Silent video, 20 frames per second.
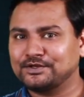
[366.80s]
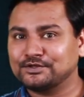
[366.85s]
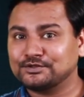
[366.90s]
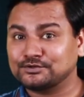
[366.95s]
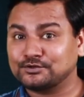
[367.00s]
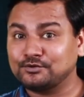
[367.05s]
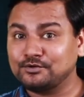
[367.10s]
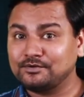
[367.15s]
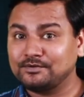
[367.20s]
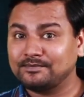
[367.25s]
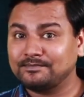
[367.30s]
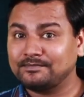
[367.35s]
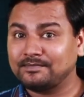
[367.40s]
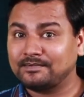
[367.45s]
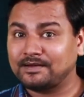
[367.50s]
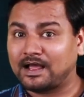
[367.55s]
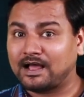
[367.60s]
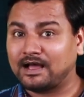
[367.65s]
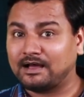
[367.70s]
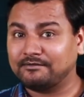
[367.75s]
So
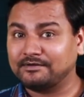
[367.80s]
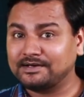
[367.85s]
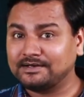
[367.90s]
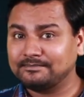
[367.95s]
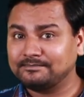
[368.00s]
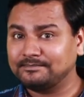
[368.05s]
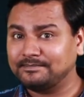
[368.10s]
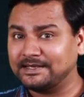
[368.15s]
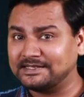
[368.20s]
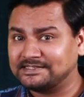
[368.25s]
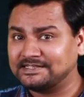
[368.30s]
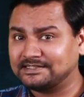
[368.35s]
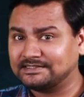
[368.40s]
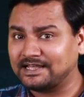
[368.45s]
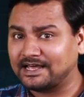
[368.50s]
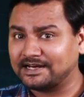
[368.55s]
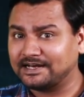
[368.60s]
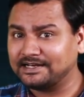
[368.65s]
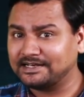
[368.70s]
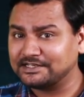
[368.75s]
our basic
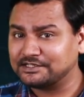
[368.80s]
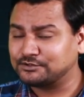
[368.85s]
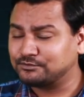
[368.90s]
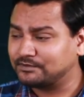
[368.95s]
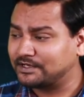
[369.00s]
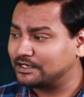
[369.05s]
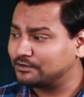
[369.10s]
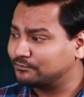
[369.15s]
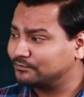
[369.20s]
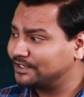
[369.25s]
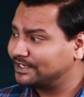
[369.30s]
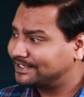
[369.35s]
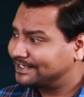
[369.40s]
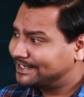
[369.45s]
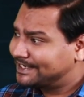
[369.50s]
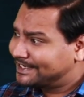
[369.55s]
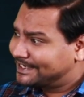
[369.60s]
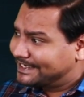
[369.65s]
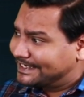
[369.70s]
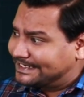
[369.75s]
target is to calculate
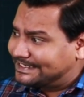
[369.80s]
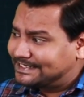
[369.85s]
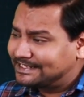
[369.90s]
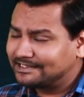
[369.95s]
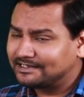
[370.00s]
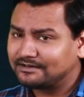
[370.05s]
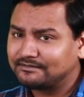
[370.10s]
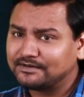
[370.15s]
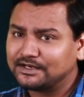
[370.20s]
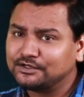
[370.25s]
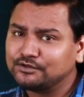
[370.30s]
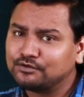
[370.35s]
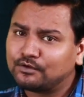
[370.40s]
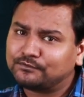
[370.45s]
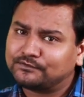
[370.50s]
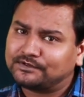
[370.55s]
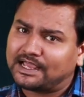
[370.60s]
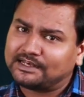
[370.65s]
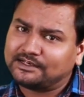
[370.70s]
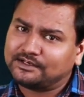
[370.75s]
integral value
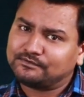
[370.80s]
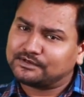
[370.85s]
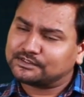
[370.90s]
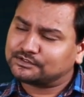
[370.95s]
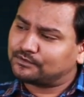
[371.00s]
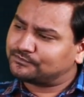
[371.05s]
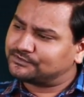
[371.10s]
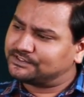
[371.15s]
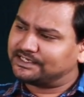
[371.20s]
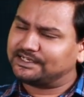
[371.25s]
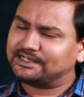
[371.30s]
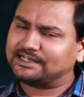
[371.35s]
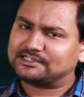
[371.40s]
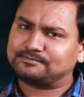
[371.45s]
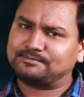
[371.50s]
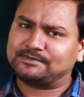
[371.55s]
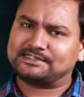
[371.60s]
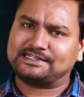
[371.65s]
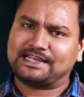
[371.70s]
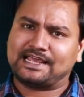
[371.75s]
of tan inverse of secant x
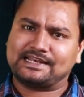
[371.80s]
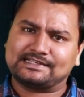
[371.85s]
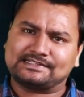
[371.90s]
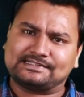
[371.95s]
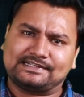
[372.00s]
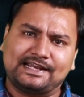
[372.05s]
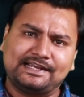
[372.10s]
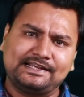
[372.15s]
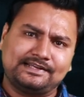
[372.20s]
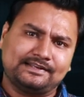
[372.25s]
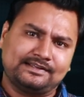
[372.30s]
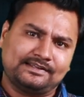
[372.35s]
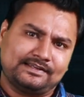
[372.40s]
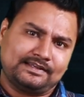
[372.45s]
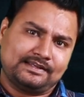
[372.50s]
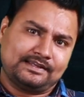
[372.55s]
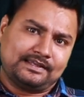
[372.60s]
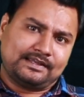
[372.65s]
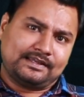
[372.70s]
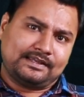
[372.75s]
plus tan x, right?
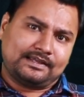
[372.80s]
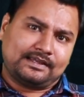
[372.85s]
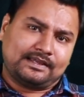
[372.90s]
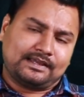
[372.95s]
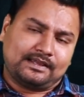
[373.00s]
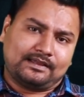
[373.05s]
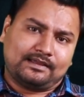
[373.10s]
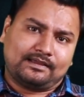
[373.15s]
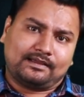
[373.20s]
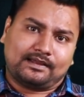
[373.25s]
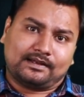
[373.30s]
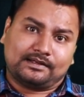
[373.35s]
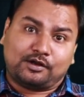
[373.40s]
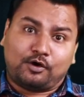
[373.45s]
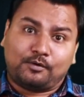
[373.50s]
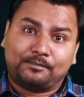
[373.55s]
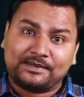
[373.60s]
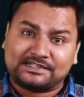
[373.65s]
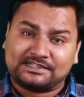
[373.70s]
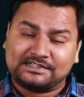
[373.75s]
Now
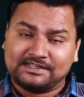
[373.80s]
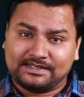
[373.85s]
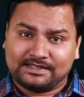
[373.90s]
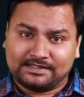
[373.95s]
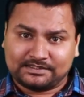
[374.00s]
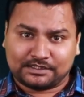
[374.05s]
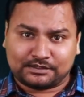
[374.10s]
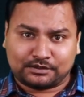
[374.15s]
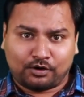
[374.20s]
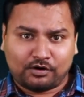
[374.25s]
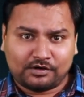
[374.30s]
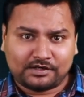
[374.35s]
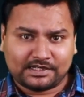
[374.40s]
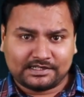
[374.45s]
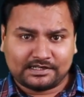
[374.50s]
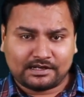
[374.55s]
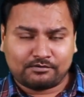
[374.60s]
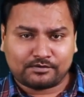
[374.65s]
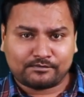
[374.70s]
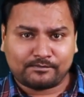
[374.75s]
obviously the thought
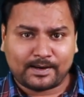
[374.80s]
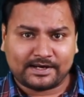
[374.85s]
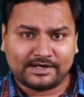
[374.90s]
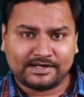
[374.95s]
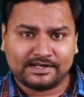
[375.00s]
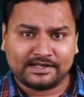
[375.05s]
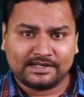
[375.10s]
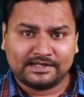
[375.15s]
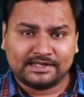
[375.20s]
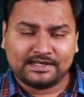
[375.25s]
in our mind